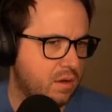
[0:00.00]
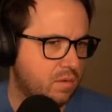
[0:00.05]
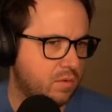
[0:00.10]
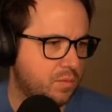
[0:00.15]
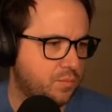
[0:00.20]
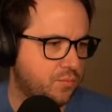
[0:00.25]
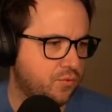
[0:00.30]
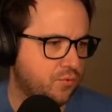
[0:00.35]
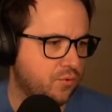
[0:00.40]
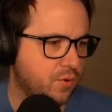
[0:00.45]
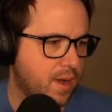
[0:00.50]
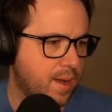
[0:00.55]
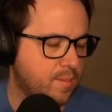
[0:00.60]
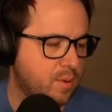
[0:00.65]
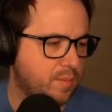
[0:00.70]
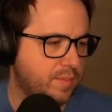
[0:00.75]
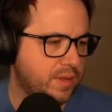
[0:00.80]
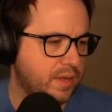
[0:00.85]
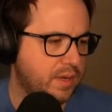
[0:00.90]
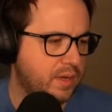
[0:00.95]
We'll
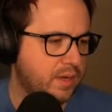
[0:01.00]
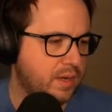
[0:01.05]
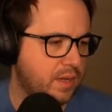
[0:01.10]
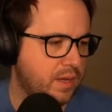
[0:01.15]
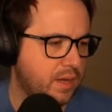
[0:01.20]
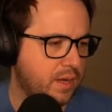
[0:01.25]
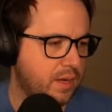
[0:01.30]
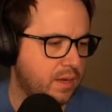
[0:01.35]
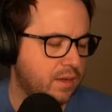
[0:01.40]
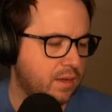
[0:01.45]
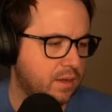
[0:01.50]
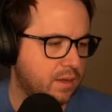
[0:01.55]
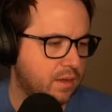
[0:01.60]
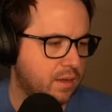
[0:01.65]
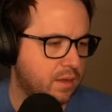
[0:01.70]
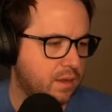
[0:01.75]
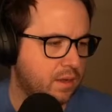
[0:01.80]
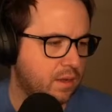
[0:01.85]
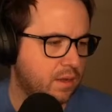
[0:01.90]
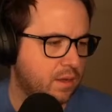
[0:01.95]
probably need
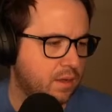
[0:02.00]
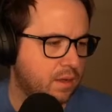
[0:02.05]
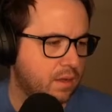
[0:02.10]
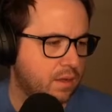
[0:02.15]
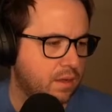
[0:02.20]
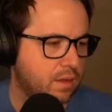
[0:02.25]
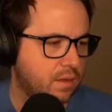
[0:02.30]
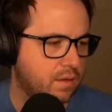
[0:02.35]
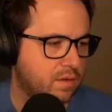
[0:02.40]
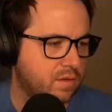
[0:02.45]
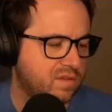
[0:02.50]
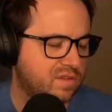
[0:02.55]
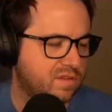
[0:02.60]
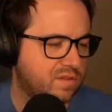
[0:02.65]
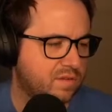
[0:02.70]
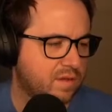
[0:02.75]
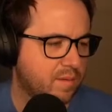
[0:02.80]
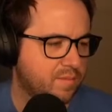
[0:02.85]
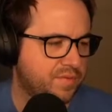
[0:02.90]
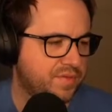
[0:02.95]

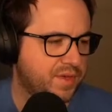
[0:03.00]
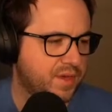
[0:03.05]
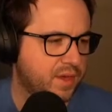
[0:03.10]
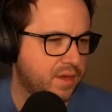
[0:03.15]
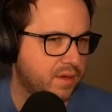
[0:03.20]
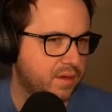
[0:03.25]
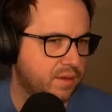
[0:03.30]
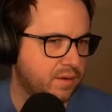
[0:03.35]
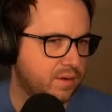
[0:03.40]
something,